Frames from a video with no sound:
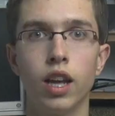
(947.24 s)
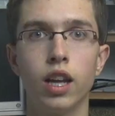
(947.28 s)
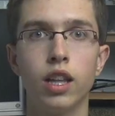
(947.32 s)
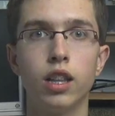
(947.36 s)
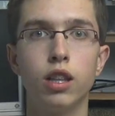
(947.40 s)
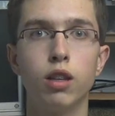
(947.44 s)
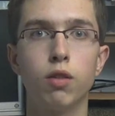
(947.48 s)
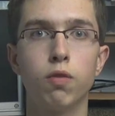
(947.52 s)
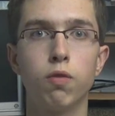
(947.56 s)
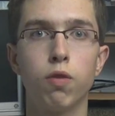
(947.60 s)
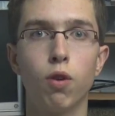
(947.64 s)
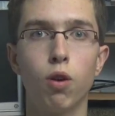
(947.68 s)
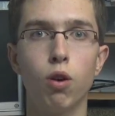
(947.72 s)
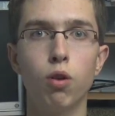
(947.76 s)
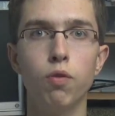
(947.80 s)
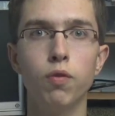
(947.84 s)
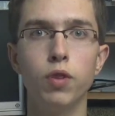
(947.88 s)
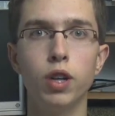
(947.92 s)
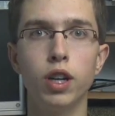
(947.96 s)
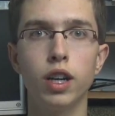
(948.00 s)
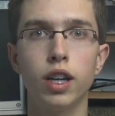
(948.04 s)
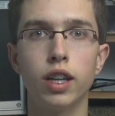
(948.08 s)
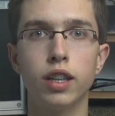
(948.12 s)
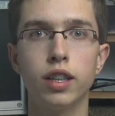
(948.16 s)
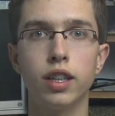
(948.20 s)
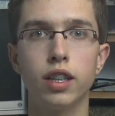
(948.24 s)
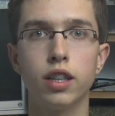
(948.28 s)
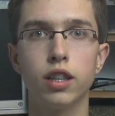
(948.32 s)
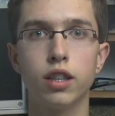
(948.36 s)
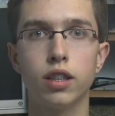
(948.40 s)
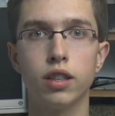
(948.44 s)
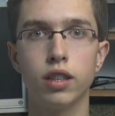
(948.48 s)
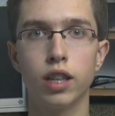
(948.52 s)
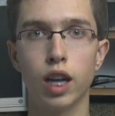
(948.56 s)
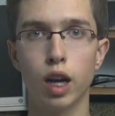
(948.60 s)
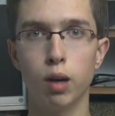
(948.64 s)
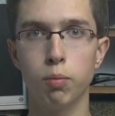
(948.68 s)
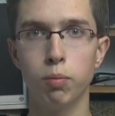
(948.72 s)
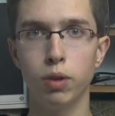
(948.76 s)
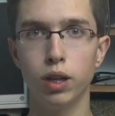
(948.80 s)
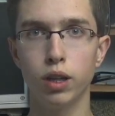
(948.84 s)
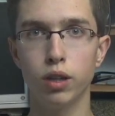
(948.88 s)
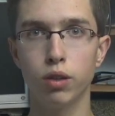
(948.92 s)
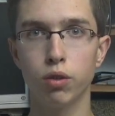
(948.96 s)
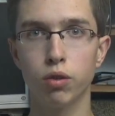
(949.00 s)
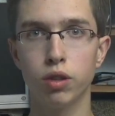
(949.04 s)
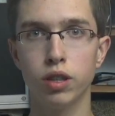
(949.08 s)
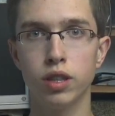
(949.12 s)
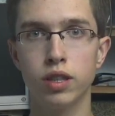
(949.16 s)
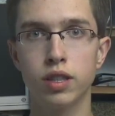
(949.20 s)
The formula that
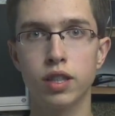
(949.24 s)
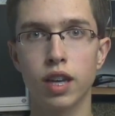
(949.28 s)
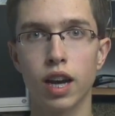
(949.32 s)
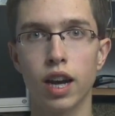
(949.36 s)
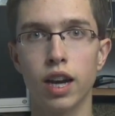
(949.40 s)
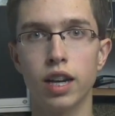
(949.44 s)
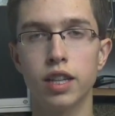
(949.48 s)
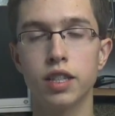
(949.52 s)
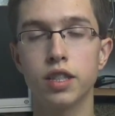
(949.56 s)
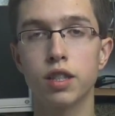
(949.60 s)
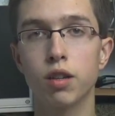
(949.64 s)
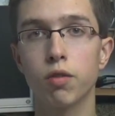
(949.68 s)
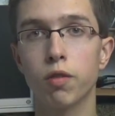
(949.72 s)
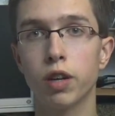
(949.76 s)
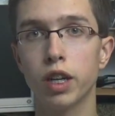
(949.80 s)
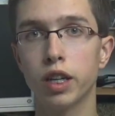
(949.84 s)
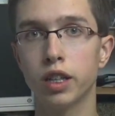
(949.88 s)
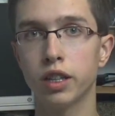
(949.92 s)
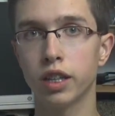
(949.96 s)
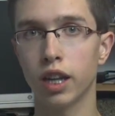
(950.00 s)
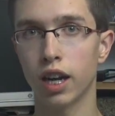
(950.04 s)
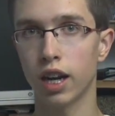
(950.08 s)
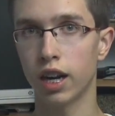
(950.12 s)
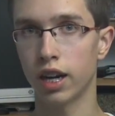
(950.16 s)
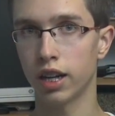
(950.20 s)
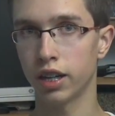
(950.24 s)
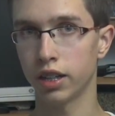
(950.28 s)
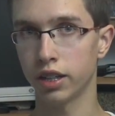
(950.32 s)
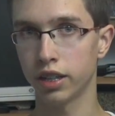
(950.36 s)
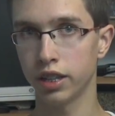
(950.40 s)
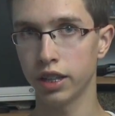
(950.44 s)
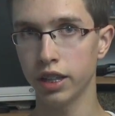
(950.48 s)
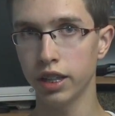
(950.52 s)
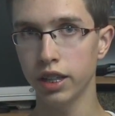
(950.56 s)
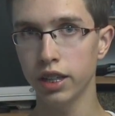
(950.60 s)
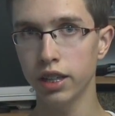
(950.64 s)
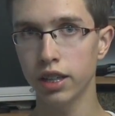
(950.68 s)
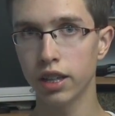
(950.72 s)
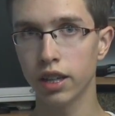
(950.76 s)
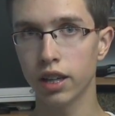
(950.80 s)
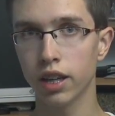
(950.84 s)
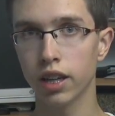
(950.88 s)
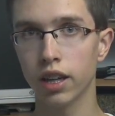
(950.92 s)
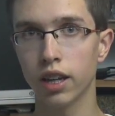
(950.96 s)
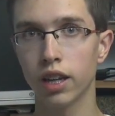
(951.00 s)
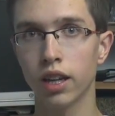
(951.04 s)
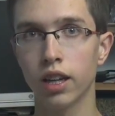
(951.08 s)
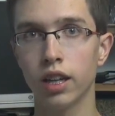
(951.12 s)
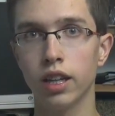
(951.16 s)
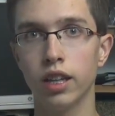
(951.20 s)
W is I squared RT
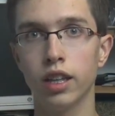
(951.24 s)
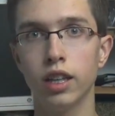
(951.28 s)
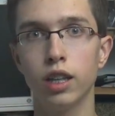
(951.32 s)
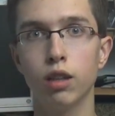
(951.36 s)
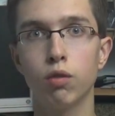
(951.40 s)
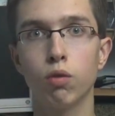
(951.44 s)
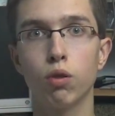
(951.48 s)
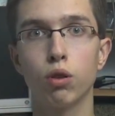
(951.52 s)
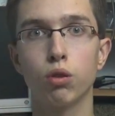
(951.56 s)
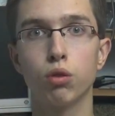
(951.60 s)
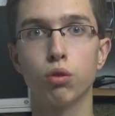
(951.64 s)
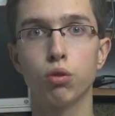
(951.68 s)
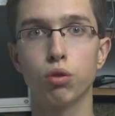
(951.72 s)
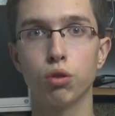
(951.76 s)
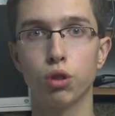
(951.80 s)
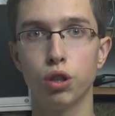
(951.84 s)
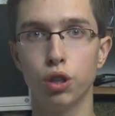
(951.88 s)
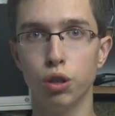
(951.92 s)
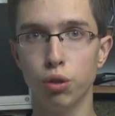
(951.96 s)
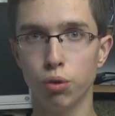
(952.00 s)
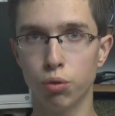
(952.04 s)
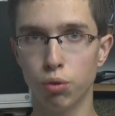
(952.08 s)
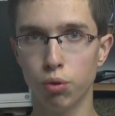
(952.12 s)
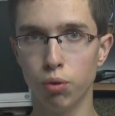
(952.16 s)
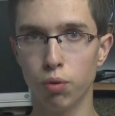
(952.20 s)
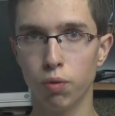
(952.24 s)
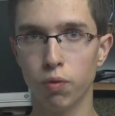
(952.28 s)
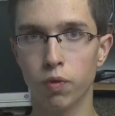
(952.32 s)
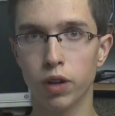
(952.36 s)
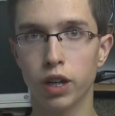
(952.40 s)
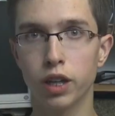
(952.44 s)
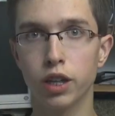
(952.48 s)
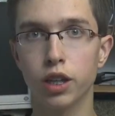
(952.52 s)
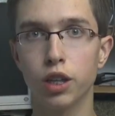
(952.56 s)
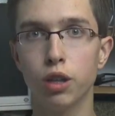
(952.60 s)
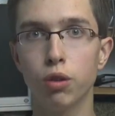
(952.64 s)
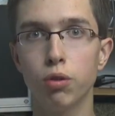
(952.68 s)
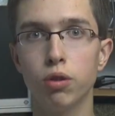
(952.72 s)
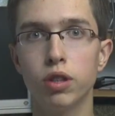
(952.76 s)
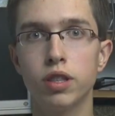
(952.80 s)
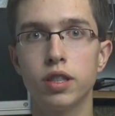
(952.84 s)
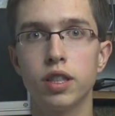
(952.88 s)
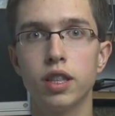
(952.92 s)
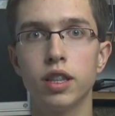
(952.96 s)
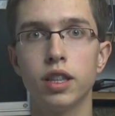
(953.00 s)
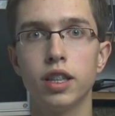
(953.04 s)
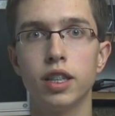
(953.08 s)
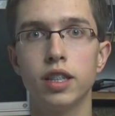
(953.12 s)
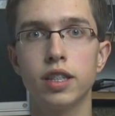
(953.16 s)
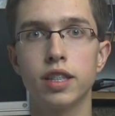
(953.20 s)
equal to Q, where Q
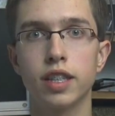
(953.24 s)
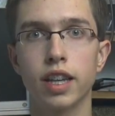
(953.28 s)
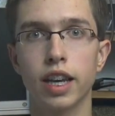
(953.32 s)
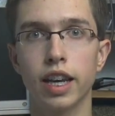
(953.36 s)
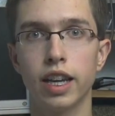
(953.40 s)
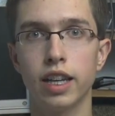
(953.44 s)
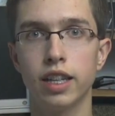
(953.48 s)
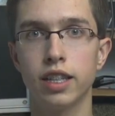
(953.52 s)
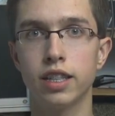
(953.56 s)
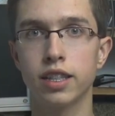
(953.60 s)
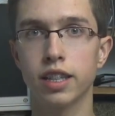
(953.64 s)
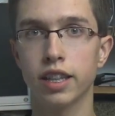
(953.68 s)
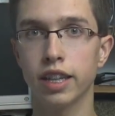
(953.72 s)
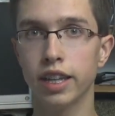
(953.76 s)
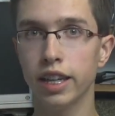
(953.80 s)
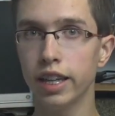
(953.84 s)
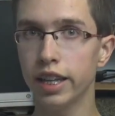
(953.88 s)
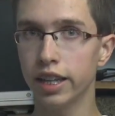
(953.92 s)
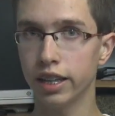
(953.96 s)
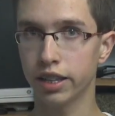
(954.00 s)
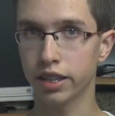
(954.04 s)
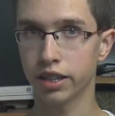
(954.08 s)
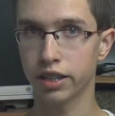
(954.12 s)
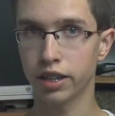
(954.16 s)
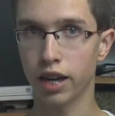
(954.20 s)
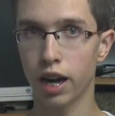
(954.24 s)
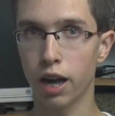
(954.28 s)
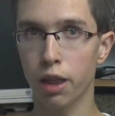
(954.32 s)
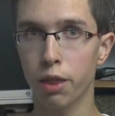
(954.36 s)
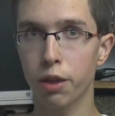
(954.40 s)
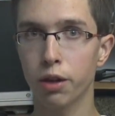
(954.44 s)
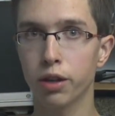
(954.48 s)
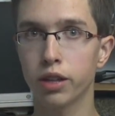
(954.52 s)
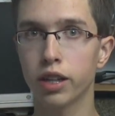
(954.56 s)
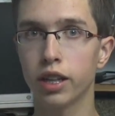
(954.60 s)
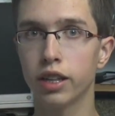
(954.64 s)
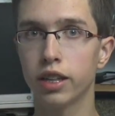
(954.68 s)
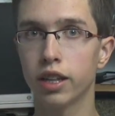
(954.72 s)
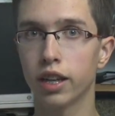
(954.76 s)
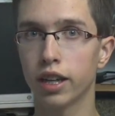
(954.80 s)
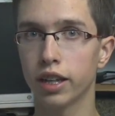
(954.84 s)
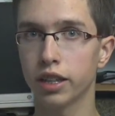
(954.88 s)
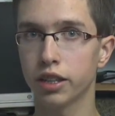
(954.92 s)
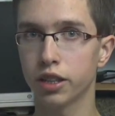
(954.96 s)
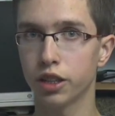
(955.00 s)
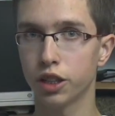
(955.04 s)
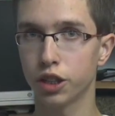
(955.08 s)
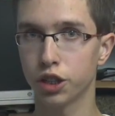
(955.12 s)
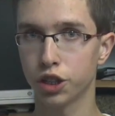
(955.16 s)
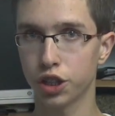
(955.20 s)
is in this case heat rather than
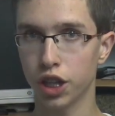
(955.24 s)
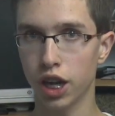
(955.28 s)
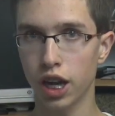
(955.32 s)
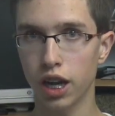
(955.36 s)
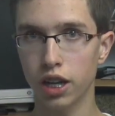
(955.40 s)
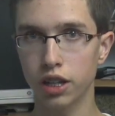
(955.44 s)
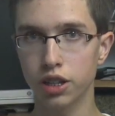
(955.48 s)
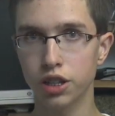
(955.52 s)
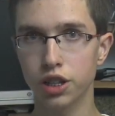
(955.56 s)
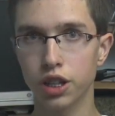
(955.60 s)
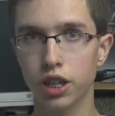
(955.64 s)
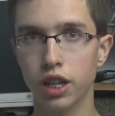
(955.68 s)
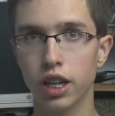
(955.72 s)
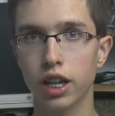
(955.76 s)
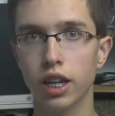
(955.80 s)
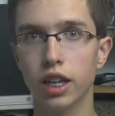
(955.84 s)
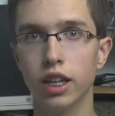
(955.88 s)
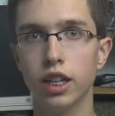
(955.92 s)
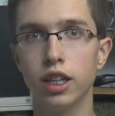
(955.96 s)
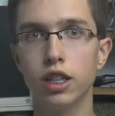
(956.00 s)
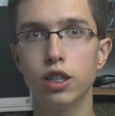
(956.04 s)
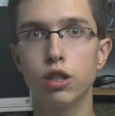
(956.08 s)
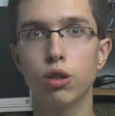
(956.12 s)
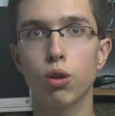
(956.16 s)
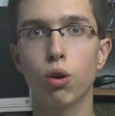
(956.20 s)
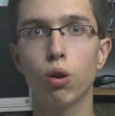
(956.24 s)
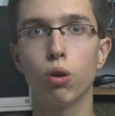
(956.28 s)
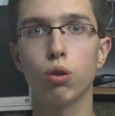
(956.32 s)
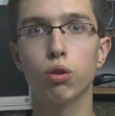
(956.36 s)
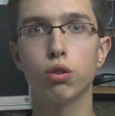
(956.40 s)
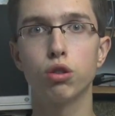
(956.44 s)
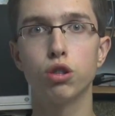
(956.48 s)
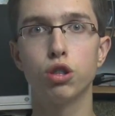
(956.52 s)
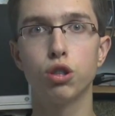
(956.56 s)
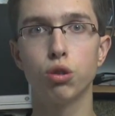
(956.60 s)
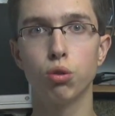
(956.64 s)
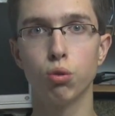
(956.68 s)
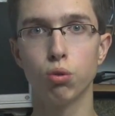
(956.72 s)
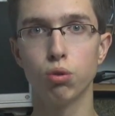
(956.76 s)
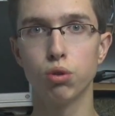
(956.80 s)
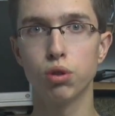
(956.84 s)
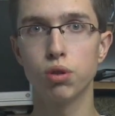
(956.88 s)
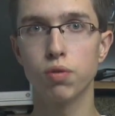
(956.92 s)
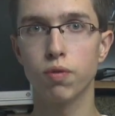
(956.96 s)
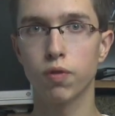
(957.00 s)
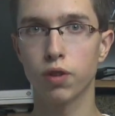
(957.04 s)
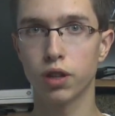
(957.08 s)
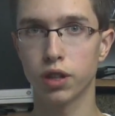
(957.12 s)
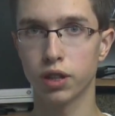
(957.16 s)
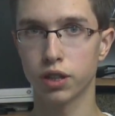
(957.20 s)
electric charge, is called
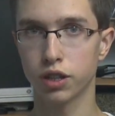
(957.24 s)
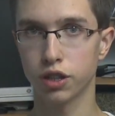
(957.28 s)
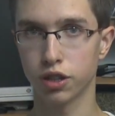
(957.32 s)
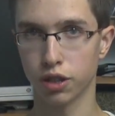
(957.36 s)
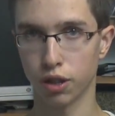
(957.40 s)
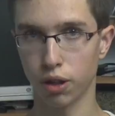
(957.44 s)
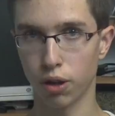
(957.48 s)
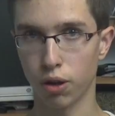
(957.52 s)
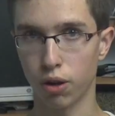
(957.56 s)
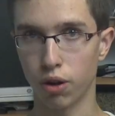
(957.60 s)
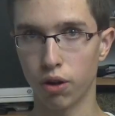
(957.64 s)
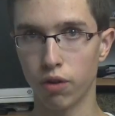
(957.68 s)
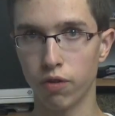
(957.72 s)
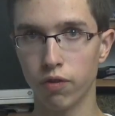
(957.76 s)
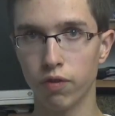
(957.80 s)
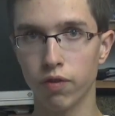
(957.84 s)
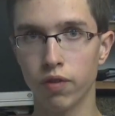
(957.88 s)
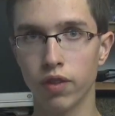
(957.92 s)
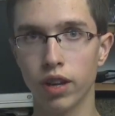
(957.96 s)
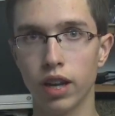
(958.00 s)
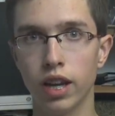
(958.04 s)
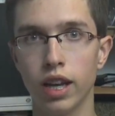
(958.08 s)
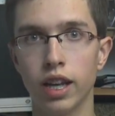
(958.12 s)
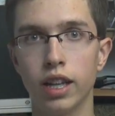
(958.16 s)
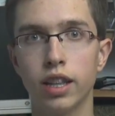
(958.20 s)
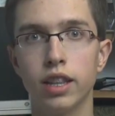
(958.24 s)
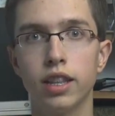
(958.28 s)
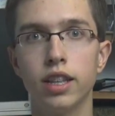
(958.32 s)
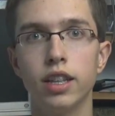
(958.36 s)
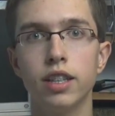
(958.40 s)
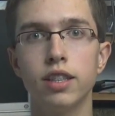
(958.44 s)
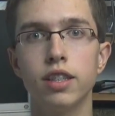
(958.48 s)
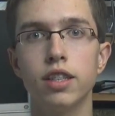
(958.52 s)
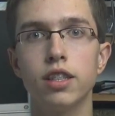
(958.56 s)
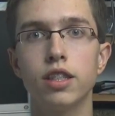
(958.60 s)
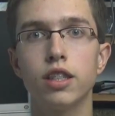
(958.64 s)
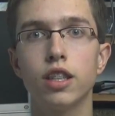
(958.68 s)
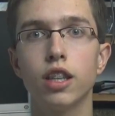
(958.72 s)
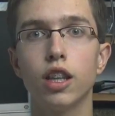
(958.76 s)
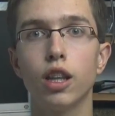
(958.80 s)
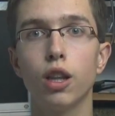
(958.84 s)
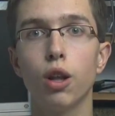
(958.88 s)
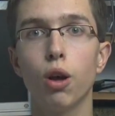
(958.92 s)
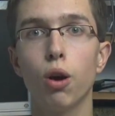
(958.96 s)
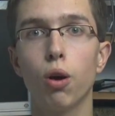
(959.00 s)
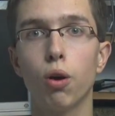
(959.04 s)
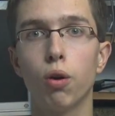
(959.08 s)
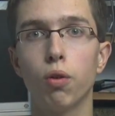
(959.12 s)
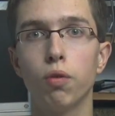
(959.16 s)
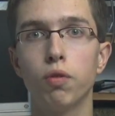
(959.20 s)
Joule's first law. This is the
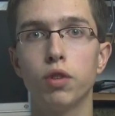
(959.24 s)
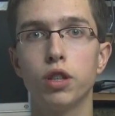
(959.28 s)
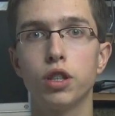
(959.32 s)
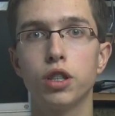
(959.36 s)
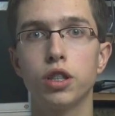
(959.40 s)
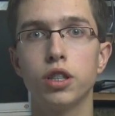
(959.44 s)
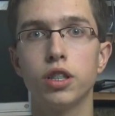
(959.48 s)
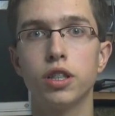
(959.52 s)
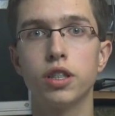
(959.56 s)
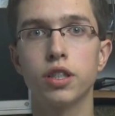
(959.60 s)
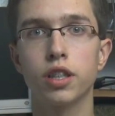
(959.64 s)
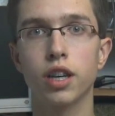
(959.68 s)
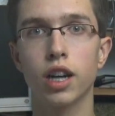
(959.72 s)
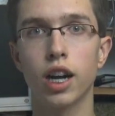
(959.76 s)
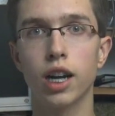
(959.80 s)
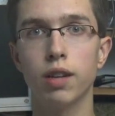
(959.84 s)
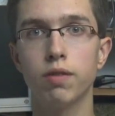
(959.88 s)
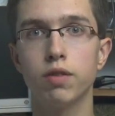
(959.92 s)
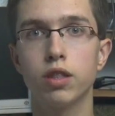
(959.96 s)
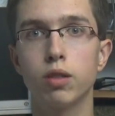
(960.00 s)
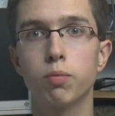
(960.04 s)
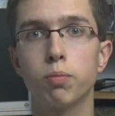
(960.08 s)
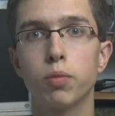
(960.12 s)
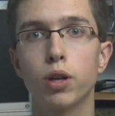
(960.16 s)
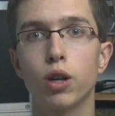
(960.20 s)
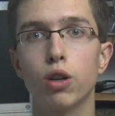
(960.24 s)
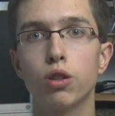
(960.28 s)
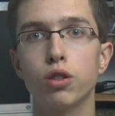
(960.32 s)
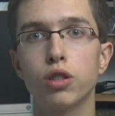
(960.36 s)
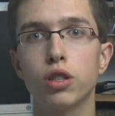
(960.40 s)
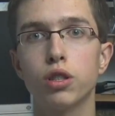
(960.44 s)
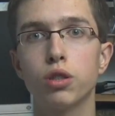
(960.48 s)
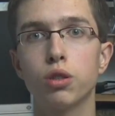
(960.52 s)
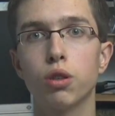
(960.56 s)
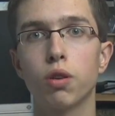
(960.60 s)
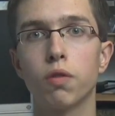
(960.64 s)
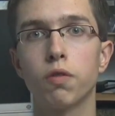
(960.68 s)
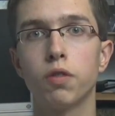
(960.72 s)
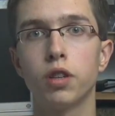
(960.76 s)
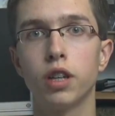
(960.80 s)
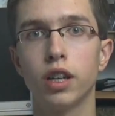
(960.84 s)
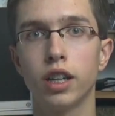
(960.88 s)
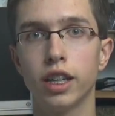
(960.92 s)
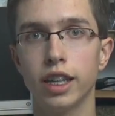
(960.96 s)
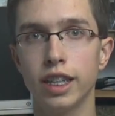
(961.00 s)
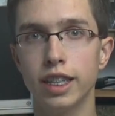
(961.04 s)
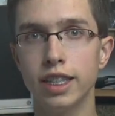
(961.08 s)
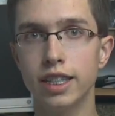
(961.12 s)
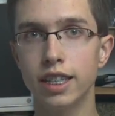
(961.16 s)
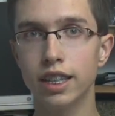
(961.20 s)
law which describes the process of
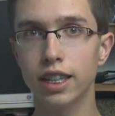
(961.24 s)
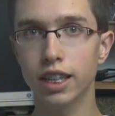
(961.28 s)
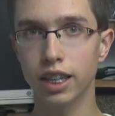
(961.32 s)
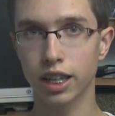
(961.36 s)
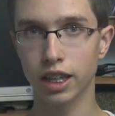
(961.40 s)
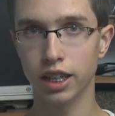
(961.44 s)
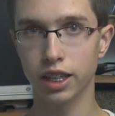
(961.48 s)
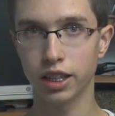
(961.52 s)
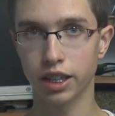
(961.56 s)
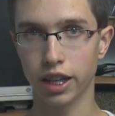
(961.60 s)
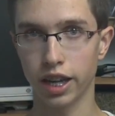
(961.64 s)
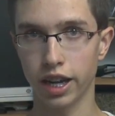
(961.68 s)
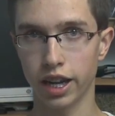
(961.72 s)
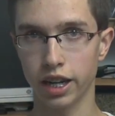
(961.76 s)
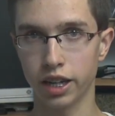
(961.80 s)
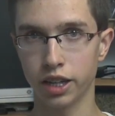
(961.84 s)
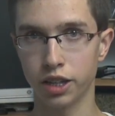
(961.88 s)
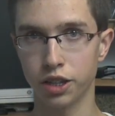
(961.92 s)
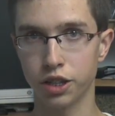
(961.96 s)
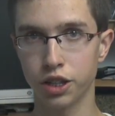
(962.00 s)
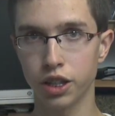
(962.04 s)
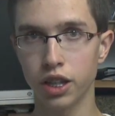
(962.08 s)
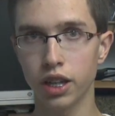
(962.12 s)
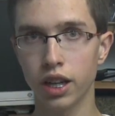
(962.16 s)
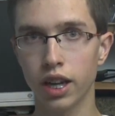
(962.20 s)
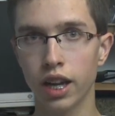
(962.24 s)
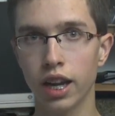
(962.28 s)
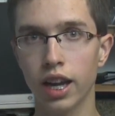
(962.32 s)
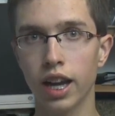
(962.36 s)
releasing heat energy